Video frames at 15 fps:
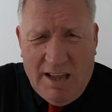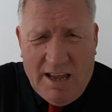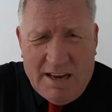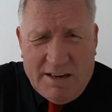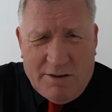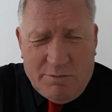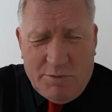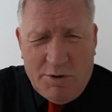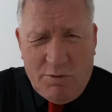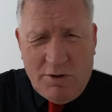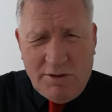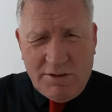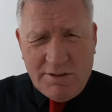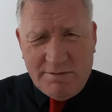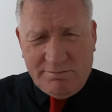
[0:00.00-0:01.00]
any number you
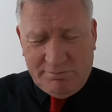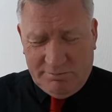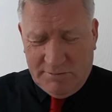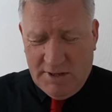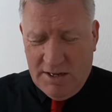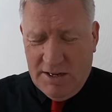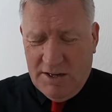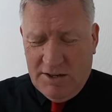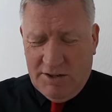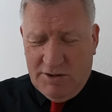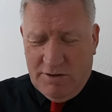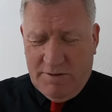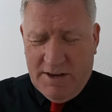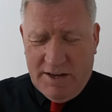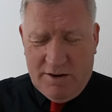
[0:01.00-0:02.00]
want
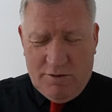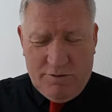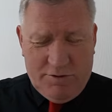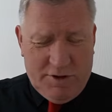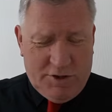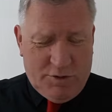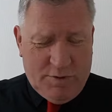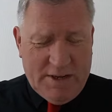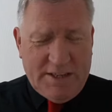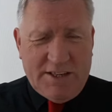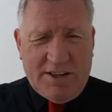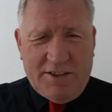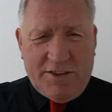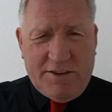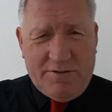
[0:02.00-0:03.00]
so if I go the
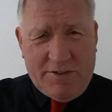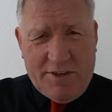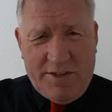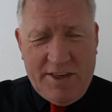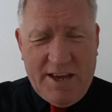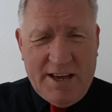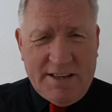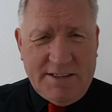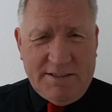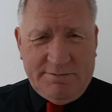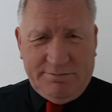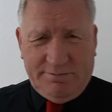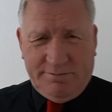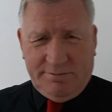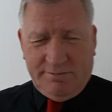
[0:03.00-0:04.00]
20th of the 3rd
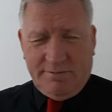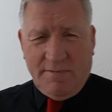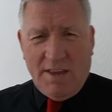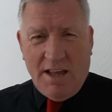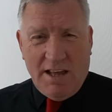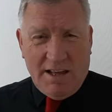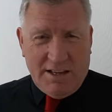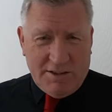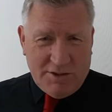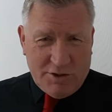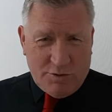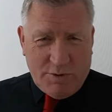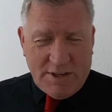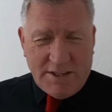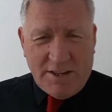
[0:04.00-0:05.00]
that's the
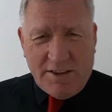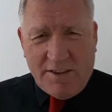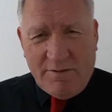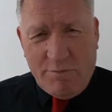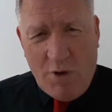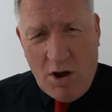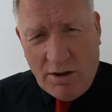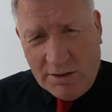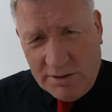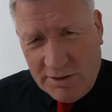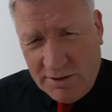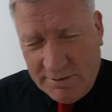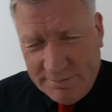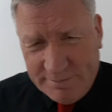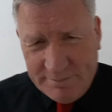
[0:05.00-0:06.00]
20th of
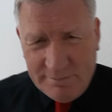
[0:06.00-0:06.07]
March